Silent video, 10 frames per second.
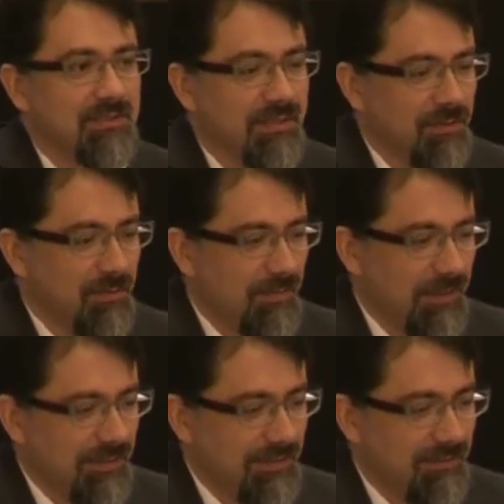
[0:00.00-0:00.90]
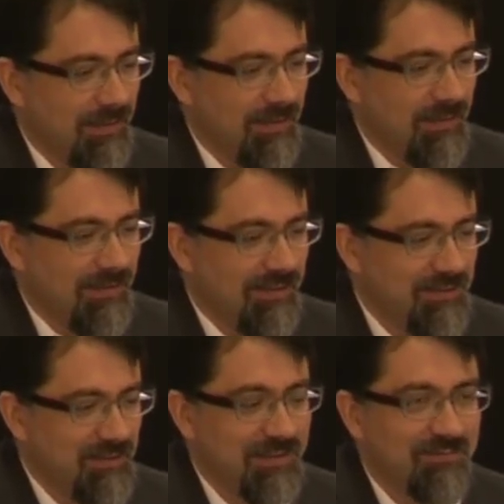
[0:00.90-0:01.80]
I hope I can get
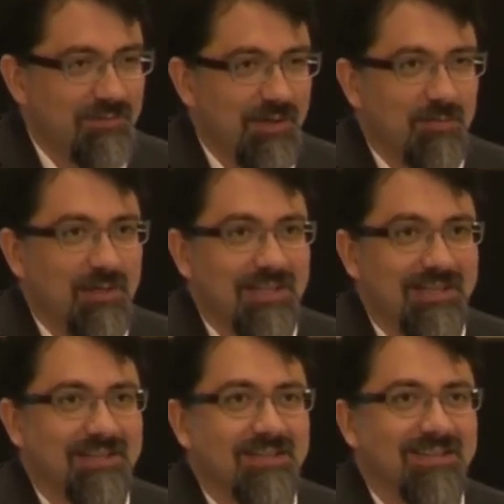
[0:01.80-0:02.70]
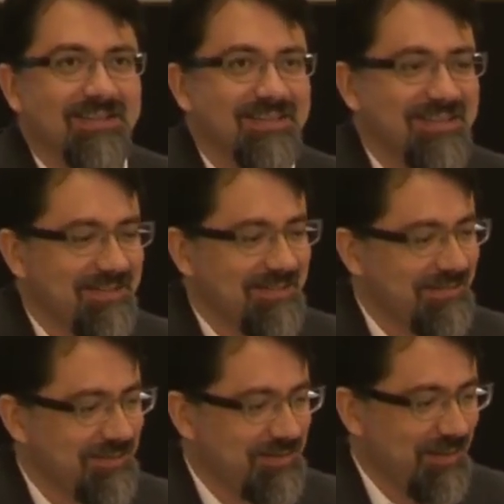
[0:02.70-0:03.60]
to it very quickly, and
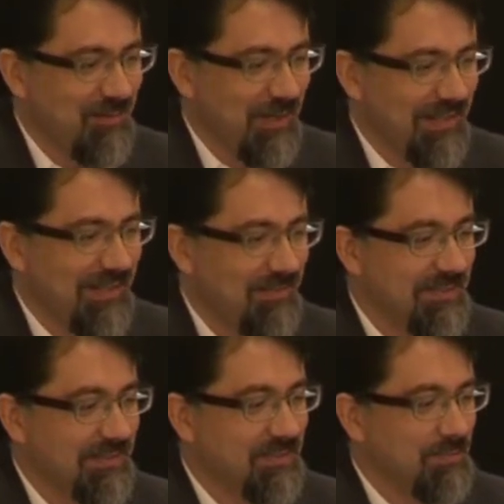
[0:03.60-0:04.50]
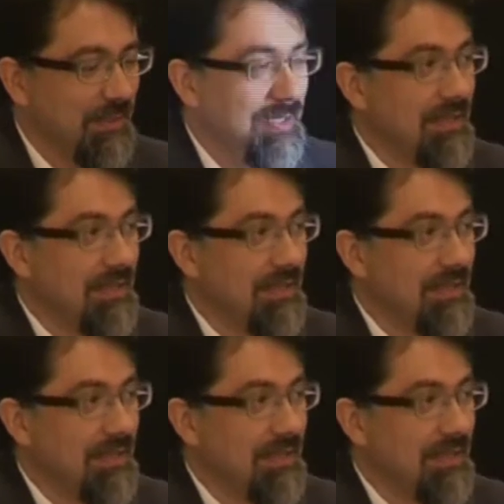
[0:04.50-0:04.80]
there is only one key message. But